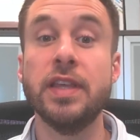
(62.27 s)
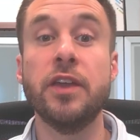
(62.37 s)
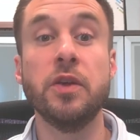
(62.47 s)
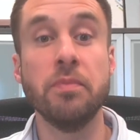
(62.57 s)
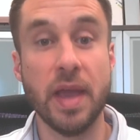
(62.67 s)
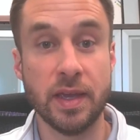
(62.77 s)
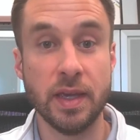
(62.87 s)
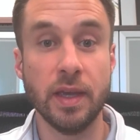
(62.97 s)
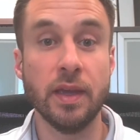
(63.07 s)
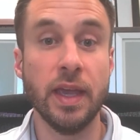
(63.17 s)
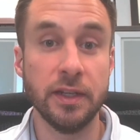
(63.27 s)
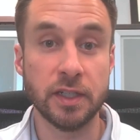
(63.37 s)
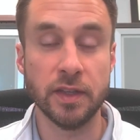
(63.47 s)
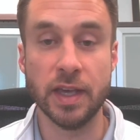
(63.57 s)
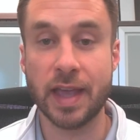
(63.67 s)
that you're making
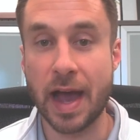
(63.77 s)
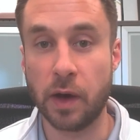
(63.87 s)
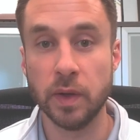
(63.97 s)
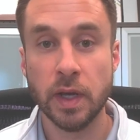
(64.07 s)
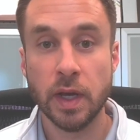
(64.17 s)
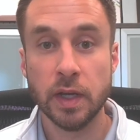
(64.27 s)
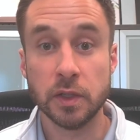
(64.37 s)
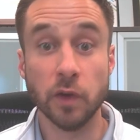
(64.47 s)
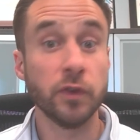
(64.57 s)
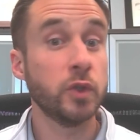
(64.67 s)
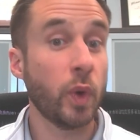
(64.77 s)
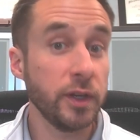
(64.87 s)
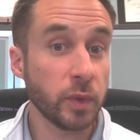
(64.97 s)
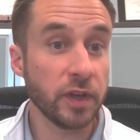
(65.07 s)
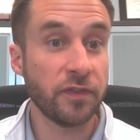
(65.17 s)
into the account. So for
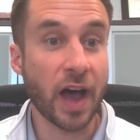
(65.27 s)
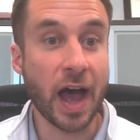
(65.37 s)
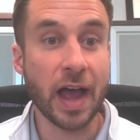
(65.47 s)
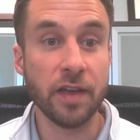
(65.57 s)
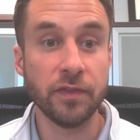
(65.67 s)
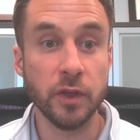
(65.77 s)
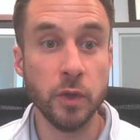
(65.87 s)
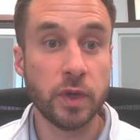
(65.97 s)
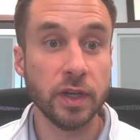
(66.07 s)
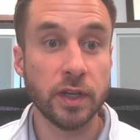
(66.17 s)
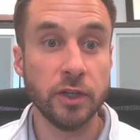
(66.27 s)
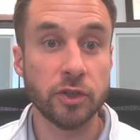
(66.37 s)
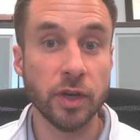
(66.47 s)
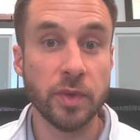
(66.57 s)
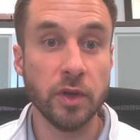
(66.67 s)
2025, you can
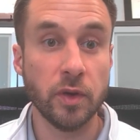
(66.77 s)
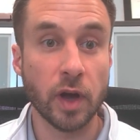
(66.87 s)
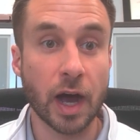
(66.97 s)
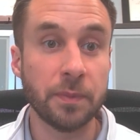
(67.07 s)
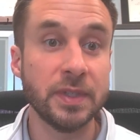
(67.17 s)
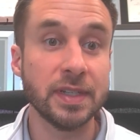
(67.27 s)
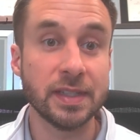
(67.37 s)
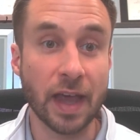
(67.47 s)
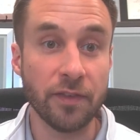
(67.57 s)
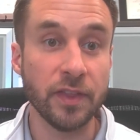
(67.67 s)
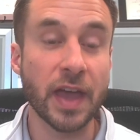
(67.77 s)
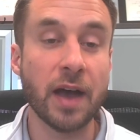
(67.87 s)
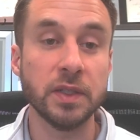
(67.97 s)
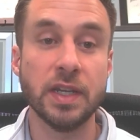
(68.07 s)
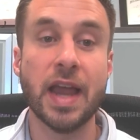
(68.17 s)
contribute up to
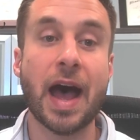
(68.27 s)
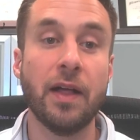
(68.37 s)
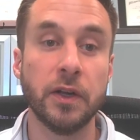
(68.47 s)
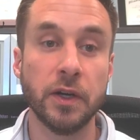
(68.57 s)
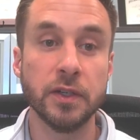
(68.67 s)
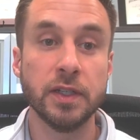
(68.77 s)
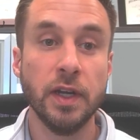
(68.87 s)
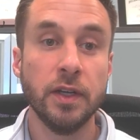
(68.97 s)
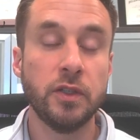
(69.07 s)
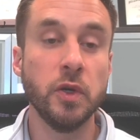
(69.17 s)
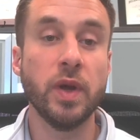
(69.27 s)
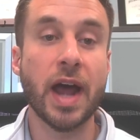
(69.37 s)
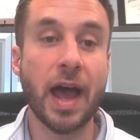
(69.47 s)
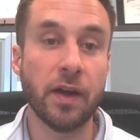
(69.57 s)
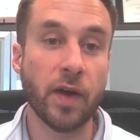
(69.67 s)
$7,000 to an
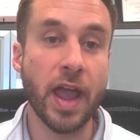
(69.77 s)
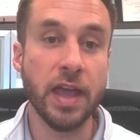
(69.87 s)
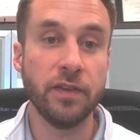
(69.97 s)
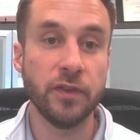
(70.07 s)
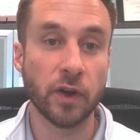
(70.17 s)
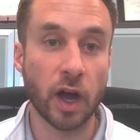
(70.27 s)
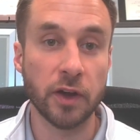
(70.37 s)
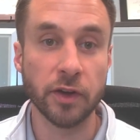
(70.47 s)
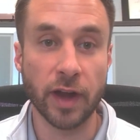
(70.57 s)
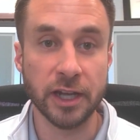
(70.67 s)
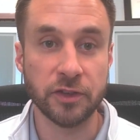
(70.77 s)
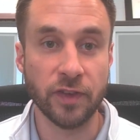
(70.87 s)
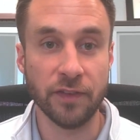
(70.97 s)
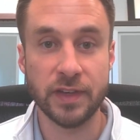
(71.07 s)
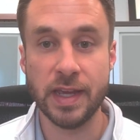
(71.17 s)
IRA if you're under age
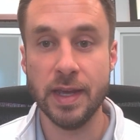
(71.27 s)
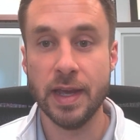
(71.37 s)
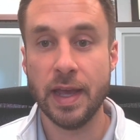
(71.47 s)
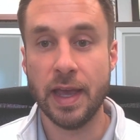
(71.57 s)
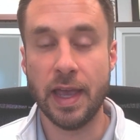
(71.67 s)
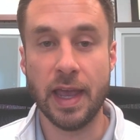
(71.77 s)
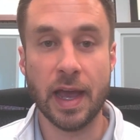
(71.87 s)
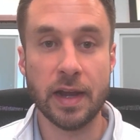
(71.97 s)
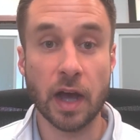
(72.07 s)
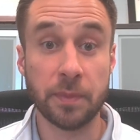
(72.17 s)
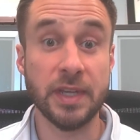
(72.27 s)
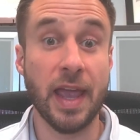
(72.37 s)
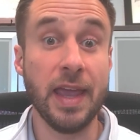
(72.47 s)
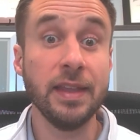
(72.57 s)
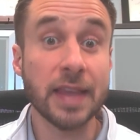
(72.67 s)
50 and up to
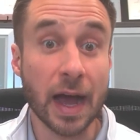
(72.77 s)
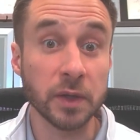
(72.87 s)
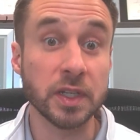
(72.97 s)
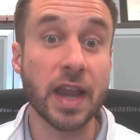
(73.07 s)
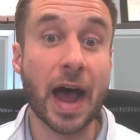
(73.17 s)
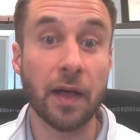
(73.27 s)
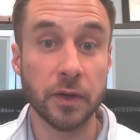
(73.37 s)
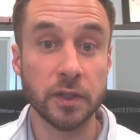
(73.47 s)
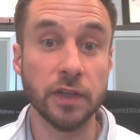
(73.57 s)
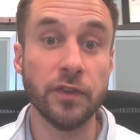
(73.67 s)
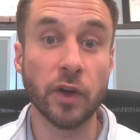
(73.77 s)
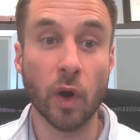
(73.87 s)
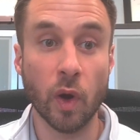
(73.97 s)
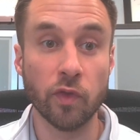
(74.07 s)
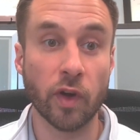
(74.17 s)
$8,000 if you're
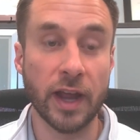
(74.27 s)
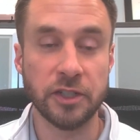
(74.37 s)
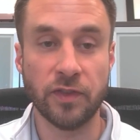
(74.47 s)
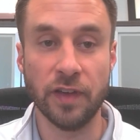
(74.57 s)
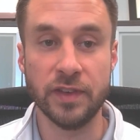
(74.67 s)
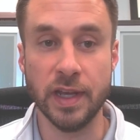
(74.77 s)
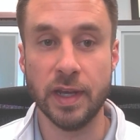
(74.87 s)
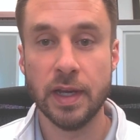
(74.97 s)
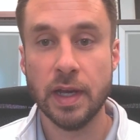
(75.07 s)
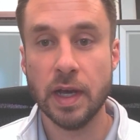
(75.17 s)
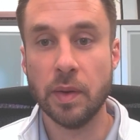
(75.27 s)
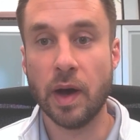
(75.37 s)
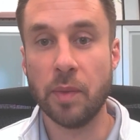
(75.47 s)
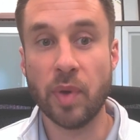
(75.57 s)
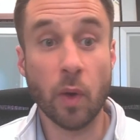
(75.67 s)
over age 50.
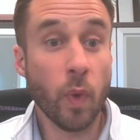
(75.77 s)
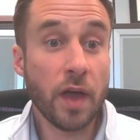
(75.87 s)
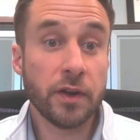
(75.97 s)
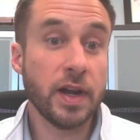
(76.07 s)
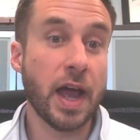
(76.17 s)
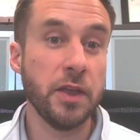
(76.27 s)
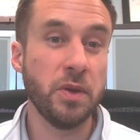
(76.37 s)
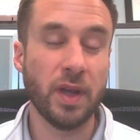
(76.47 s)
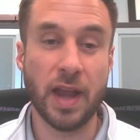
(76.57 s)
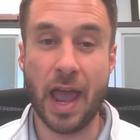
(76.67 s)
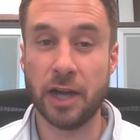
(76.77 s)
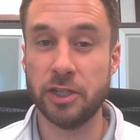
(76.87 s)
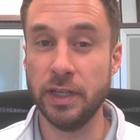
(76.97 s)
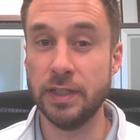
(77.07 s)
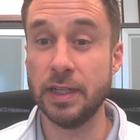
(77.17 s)
But whether or not you can
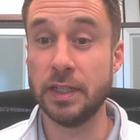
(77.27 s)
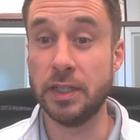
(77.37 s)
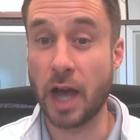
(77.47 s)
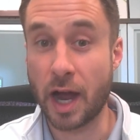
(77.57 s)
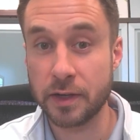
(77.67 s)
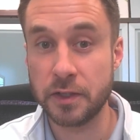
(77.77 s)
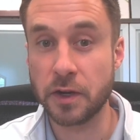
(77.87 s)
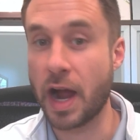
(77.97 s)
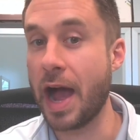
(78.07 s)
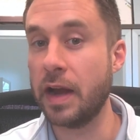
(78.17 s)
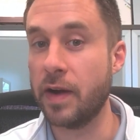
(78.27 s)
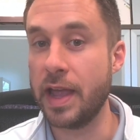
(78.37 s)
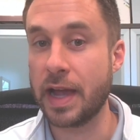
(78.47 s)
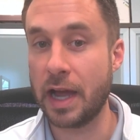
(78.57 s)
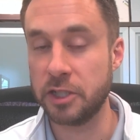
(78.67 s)
actually deduct your IRA
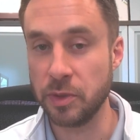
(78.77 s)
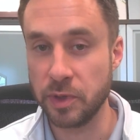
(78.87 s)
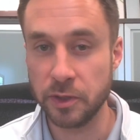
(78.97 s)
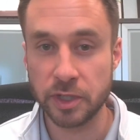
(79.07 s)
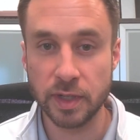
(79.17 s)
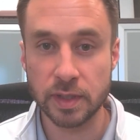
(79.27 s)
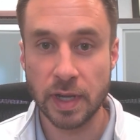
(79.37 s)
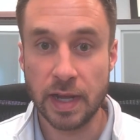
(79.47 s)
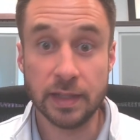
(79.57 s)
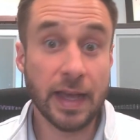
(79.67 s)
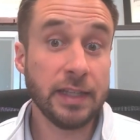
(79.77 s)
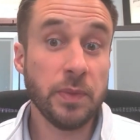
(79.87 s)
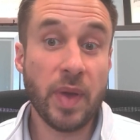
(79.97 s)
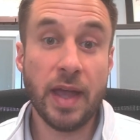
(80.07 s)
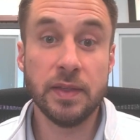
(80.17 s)
contributions, that
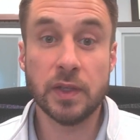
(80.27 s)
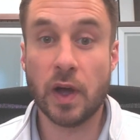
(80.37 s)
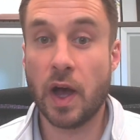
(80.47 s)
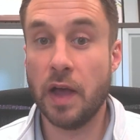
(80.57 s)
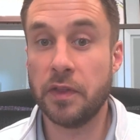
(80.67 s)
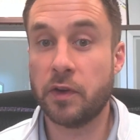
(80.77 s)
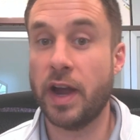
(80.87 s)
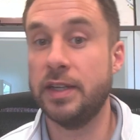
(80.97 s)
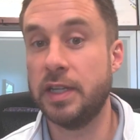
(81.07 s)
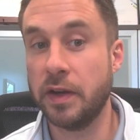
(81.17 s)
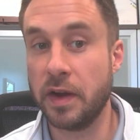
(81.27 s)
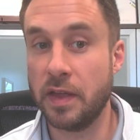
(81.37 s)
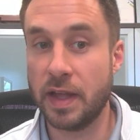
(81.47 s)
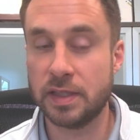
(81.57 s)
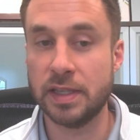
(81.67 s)
depends on the criteria
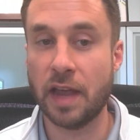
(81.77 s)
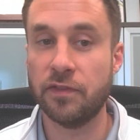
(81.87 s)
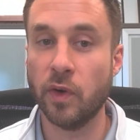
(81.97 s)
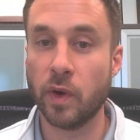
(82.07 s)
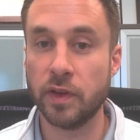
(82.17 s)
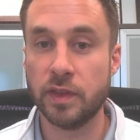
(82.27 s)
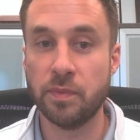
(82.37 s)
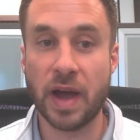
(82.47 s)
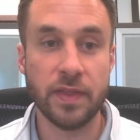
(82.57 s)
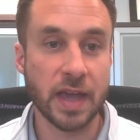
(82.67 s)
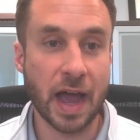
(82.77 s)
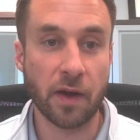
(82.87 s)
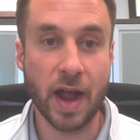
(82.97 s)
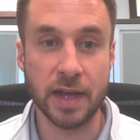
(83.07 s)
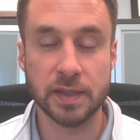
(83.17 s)
that's set forth by the
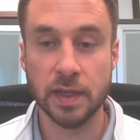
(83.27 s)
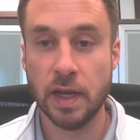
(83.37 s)
IRS.